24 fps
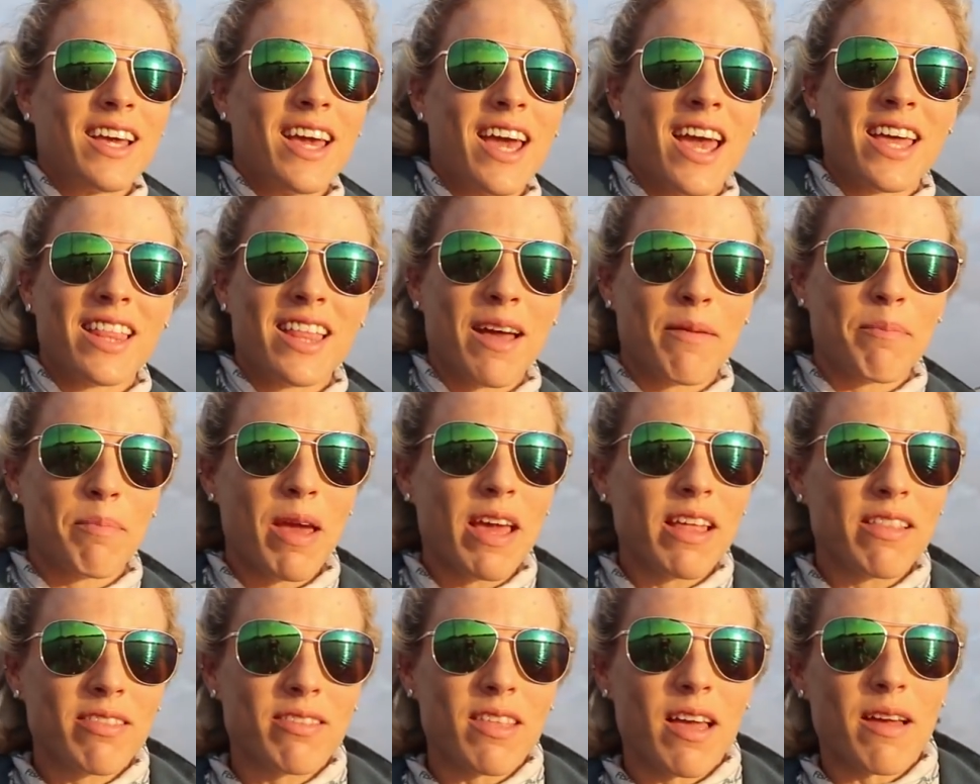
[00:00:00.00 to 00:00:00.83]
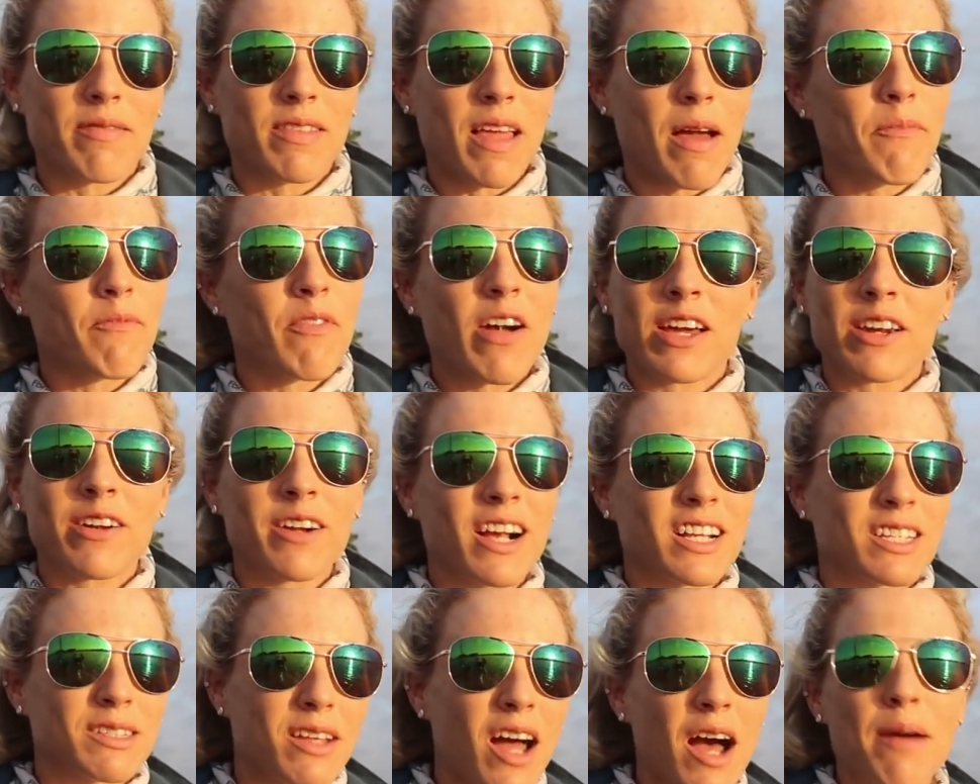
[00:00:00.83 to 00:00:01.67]
And that, bait, that depth finder
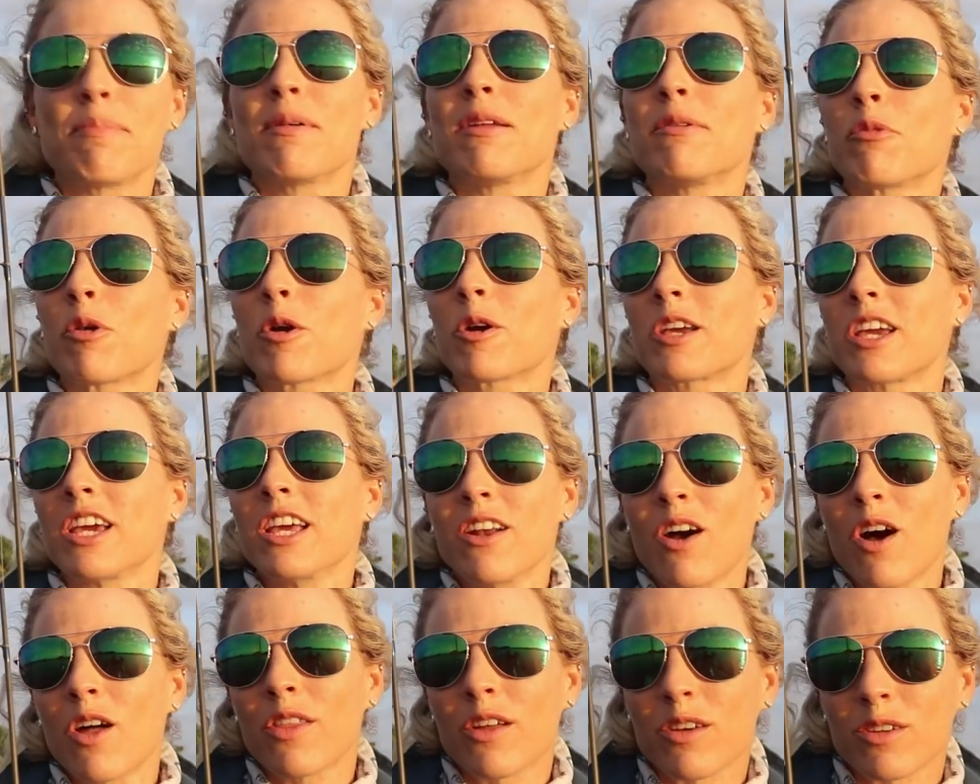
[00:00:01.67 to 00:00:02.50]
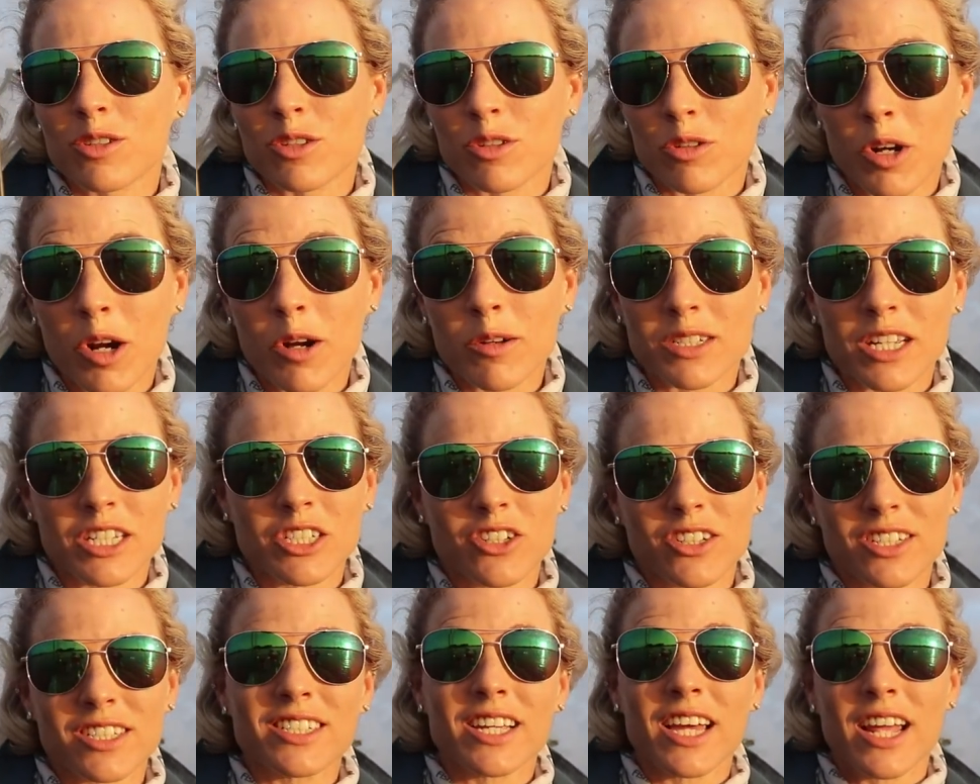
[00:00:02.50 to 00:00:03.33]
has not been working all those throws I
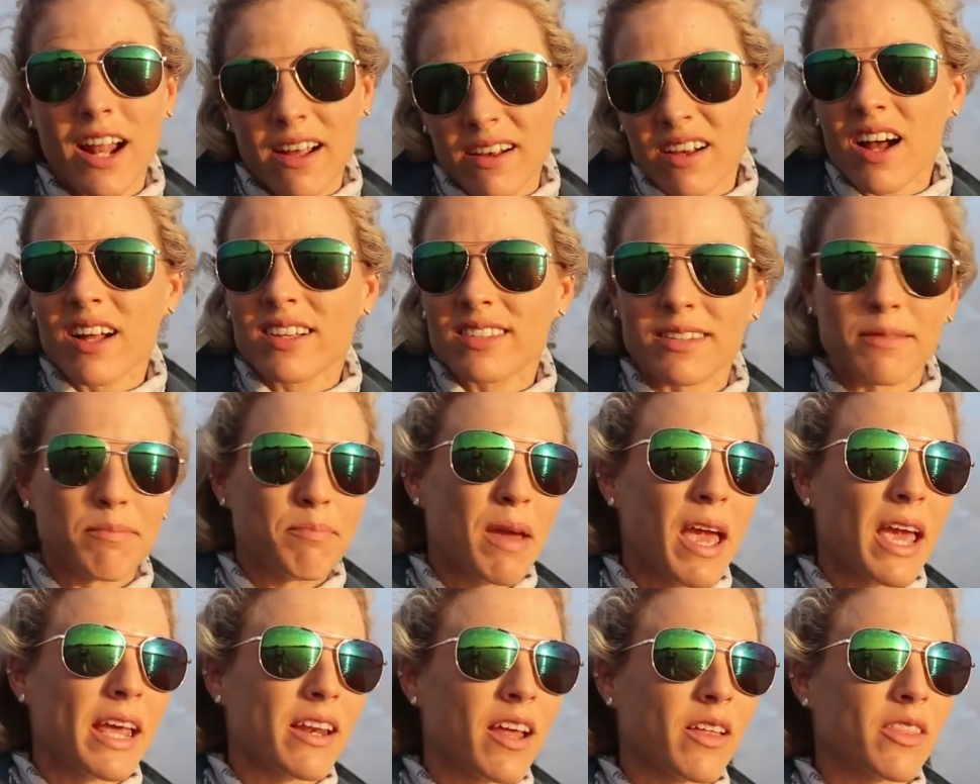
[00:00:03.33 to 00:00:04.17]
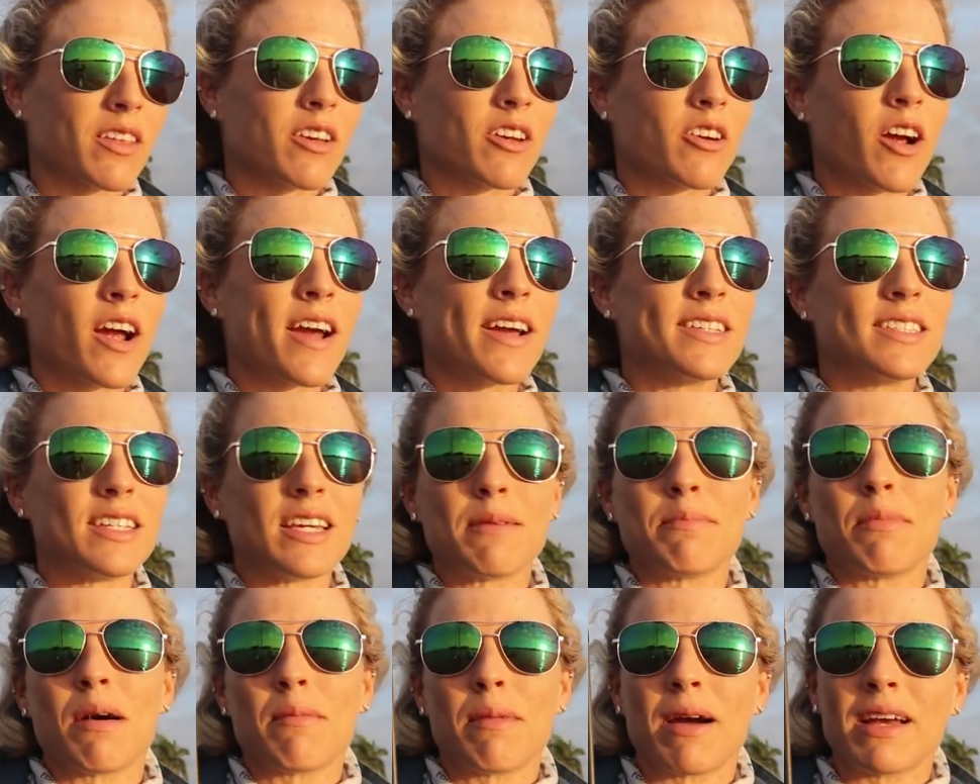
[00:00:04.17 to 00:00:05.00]
just did. I caught some bait, nothing crazy,
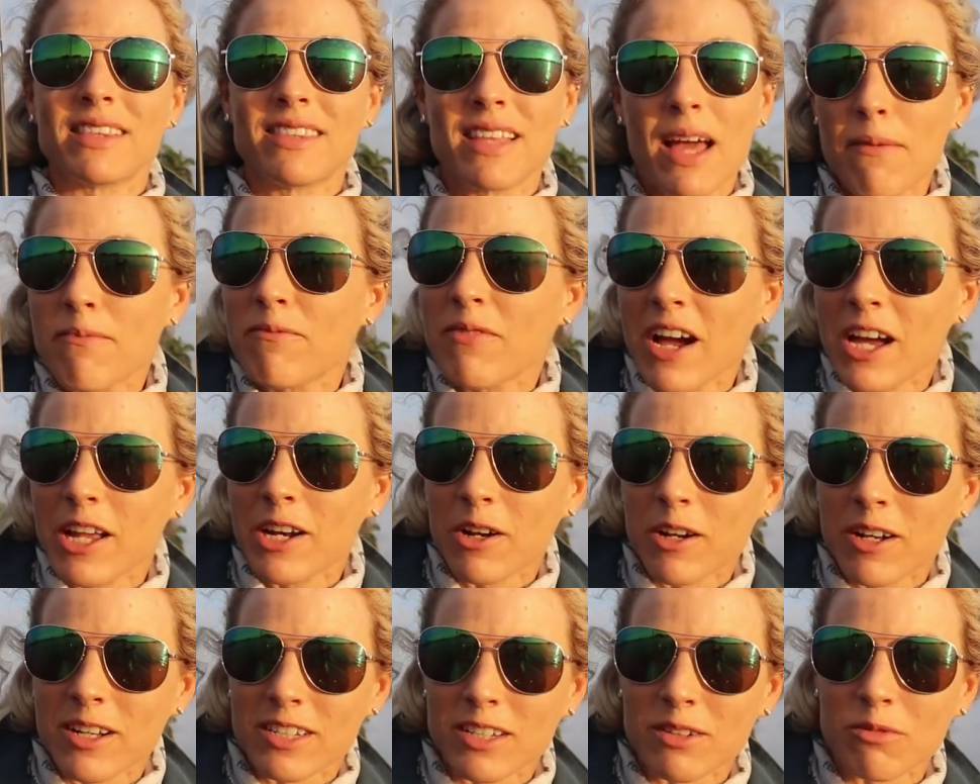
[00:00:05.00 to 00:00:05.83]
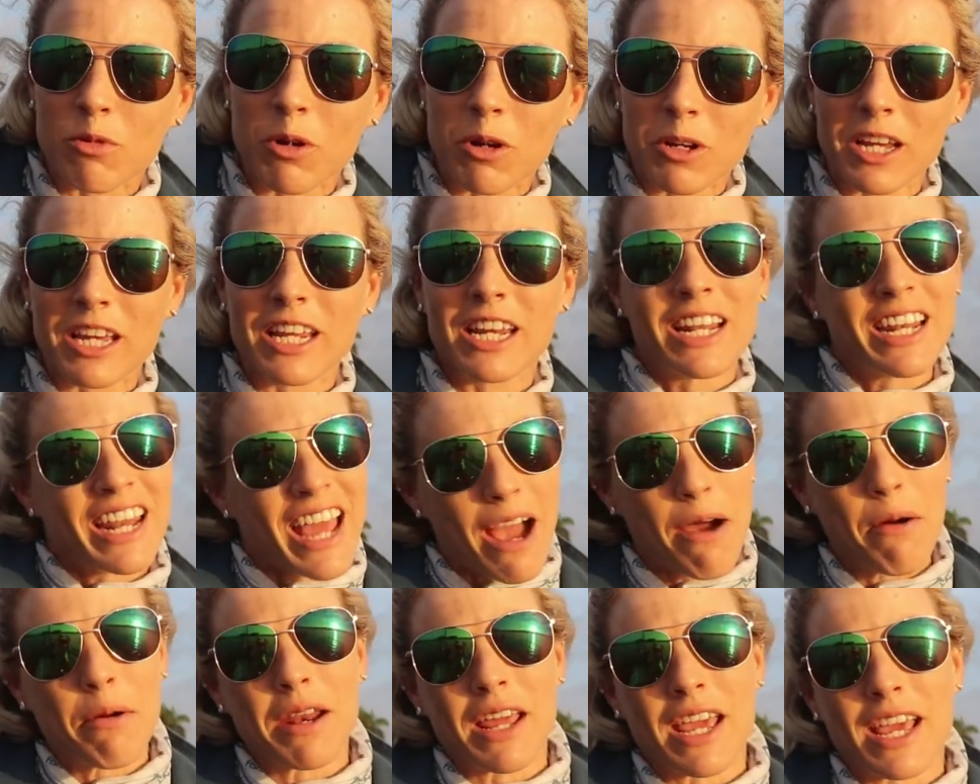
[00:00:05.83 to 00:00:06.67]
but my depth finder isn't working, and
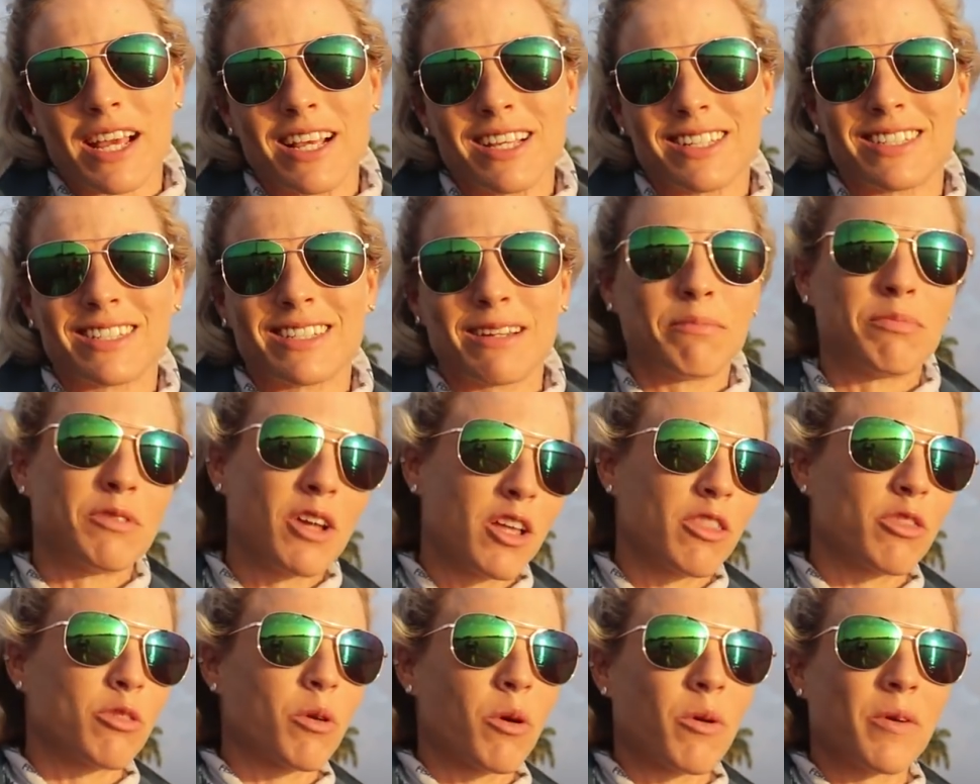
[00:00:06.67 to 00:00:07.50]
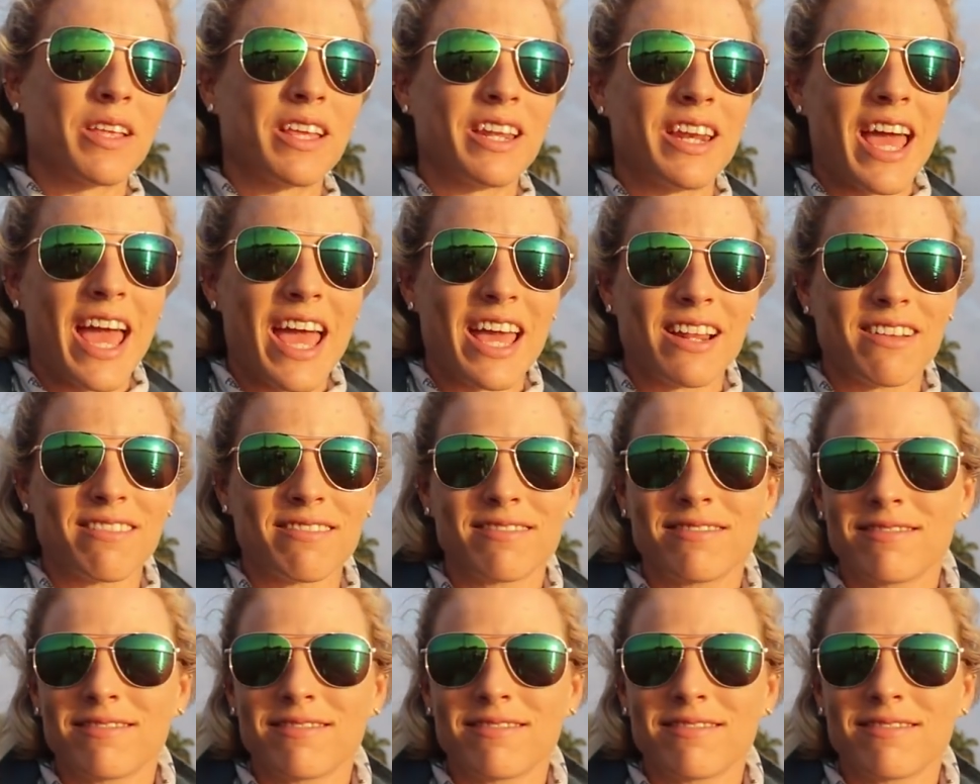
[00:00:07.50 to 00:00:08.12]
now it is, and I'm done throwing the net.